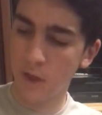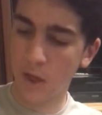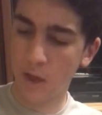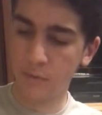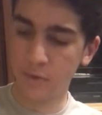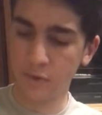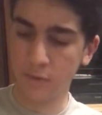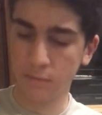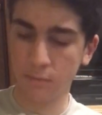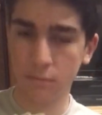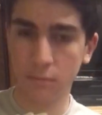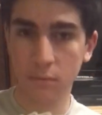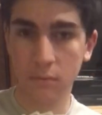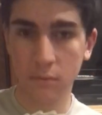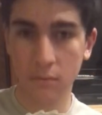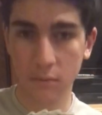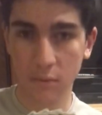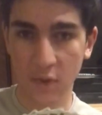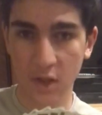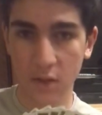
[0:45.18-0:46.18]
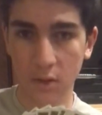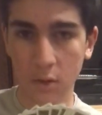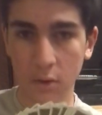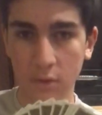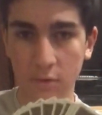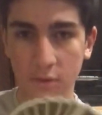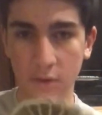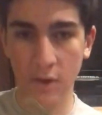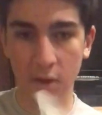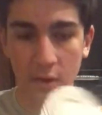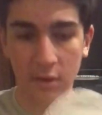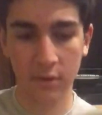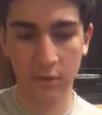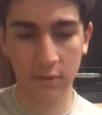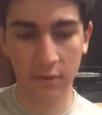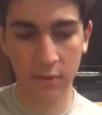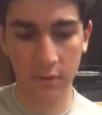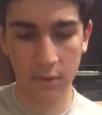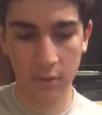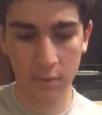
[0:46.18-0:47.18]
I mean, it looks
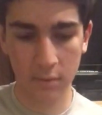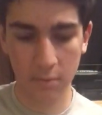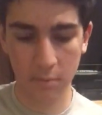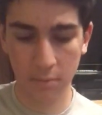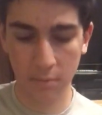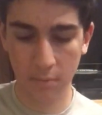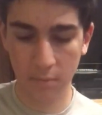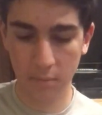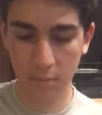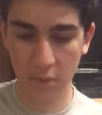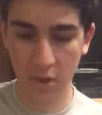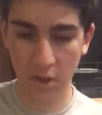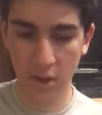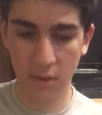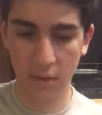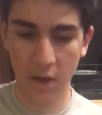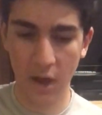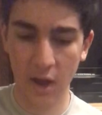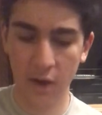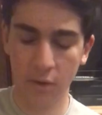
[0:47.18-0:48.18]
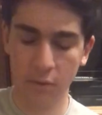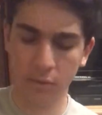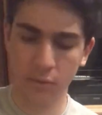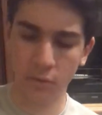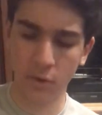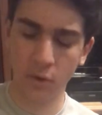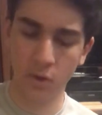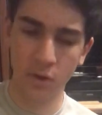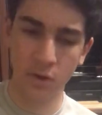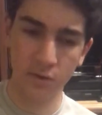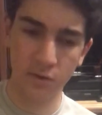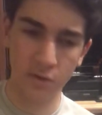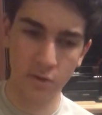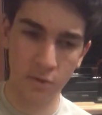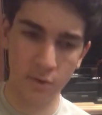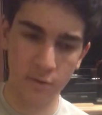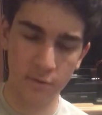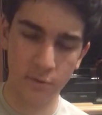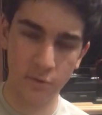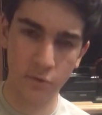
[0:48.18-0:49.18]
nice, but I don't consider
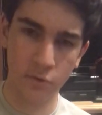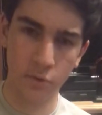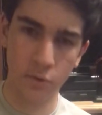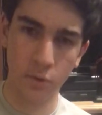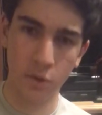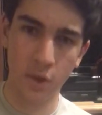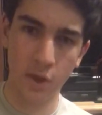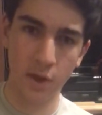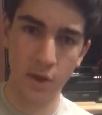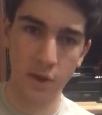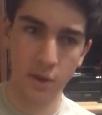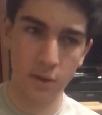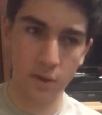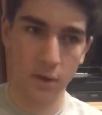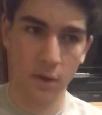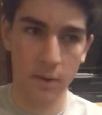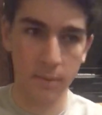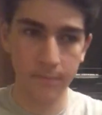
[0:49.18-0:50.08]
it visual like,